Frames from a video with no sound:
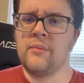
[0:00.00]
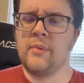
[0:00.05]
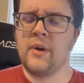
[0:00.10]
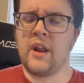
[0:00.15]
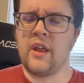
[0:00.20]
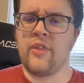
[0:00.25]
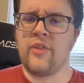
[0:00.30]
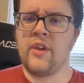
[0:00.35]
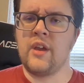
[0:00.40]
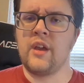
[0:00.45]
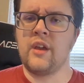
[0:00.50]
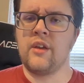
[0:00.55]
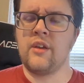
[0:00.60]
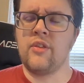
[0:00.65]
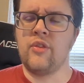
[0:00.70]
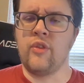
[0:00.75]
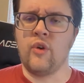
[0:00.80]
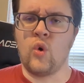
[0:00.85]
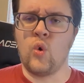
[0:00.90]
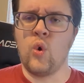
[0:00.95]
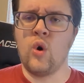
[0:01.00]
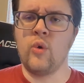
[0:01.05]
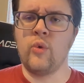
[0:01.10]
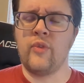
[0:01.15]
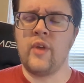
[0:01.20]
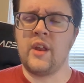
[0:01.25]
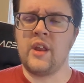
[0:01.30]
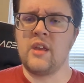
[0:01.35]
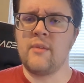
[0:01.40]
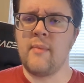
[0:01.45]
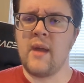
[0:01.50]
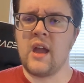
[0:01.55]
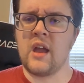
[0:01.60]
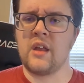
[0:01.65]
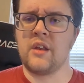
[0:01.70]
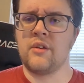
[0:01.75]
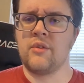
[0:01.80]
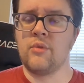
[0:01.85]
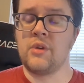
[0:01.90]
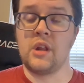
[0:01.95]
but I think the quote that he
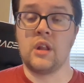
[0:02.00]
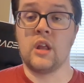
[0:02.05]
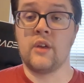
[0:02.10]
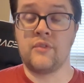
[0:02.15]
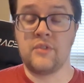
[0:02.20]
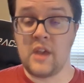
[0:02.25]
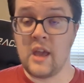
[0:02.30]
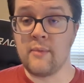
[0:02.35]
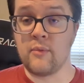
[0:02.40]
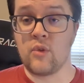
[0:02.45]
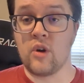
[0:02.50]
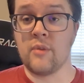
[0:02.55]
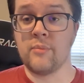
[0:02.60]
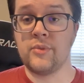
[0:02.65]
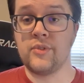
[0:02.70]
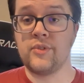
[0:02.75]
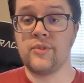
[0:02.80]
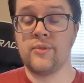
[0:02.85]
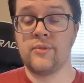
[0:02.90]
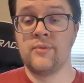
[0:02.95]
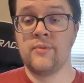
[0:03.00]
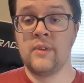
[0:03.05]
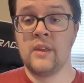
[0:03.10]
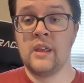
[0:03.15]
made when he left Game Grumps,